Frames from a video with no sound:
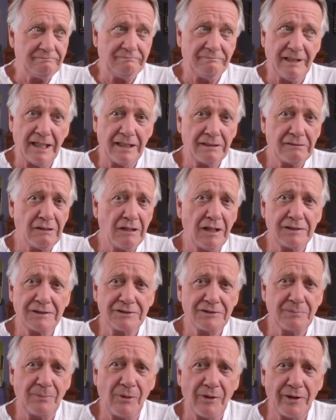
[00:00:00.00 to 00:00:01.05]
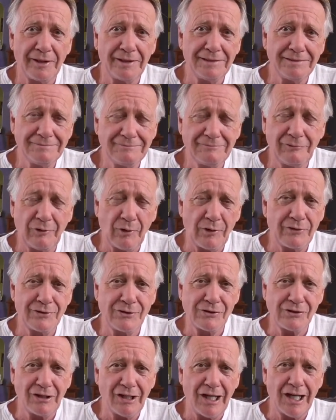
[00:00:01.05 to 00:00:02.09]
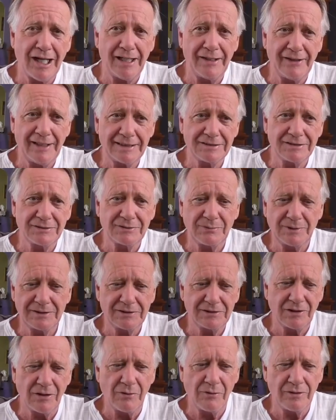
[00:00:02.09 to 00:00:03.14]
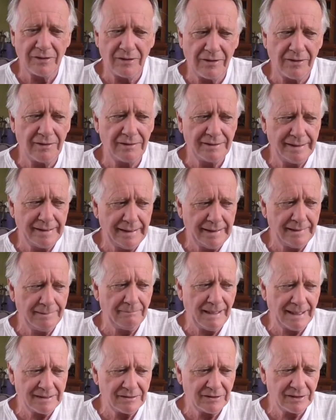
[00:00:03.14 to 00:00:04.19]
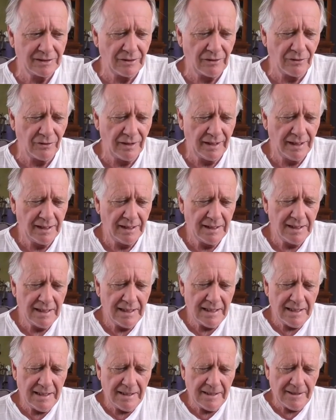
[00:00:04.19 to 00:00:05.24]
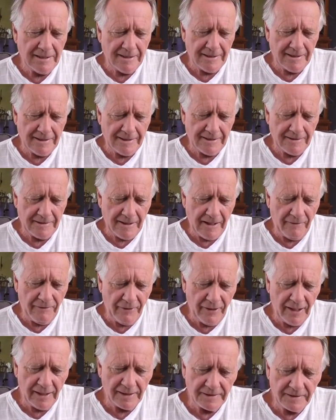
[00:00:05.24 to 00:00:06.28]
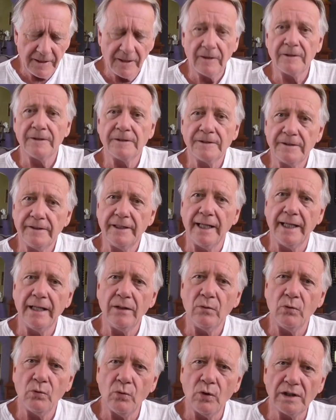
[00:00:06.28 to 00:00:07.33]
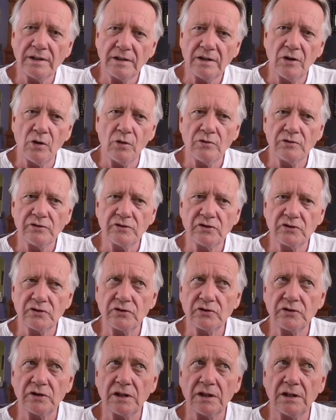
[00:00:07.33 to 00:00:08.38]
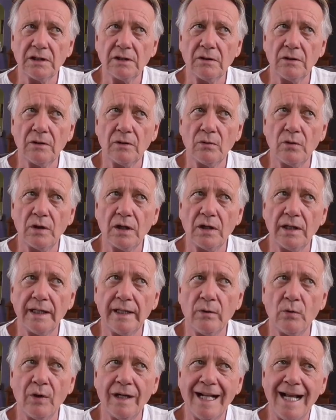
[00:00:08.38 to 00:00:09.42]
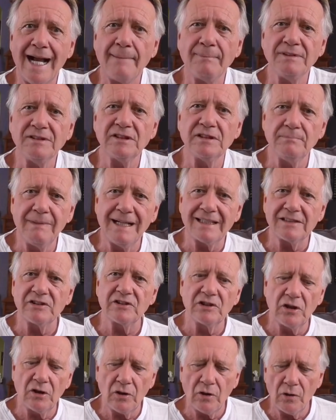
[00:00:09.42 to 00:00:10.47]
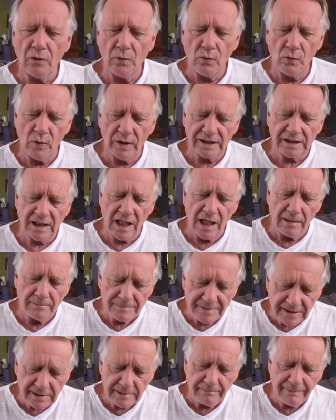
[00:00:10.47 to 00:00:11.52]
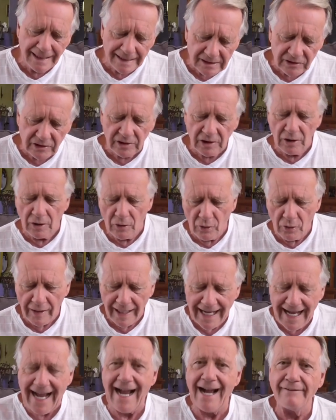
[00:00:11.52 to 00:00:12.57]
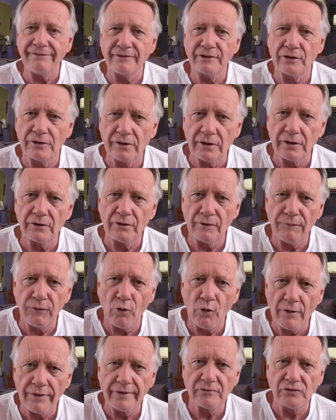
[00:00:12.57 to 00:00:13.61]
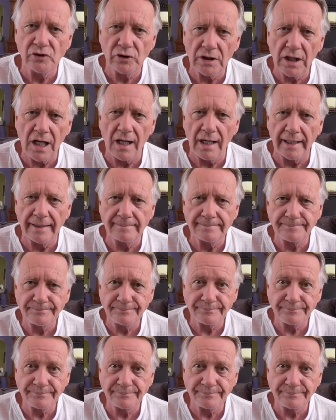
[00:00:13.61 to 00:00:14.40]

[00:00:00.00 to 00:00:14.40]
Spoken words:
9 o'clock this morning, 4th of July, that's what's going on in Mexico. I thought I'd tell you today what goes, what happens in Mexico, what comes in Mexico after the 4th of July.